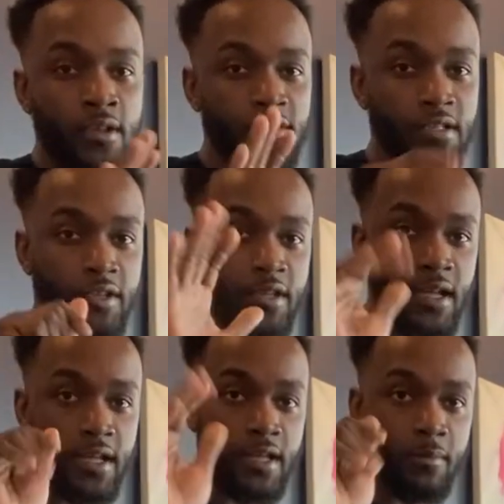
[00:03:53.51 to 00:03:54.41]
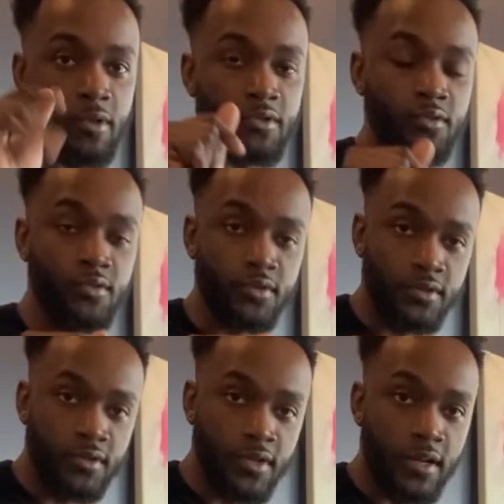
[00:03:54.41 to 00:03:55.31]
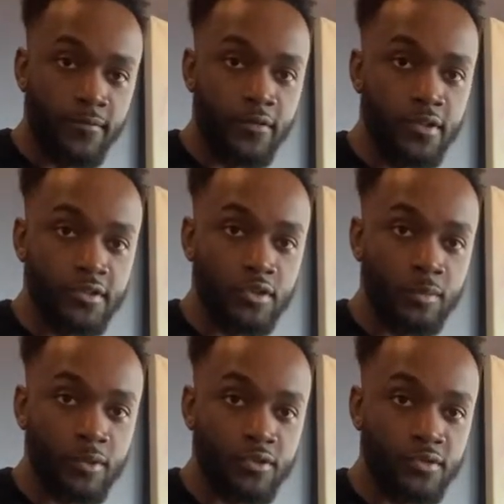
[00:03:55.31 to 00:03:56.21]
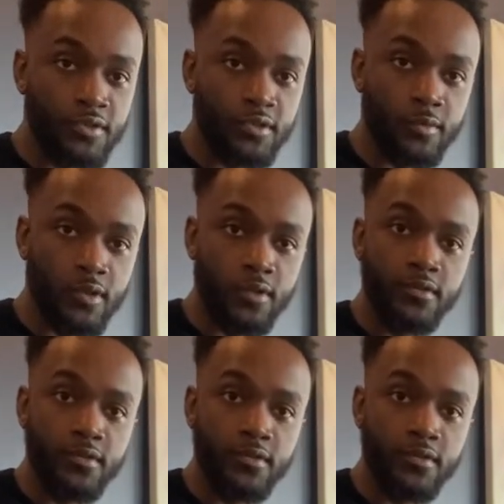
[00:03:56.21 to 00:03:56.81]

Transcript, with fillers: It's like you got hand muscles, you got foot and toe muscles as well.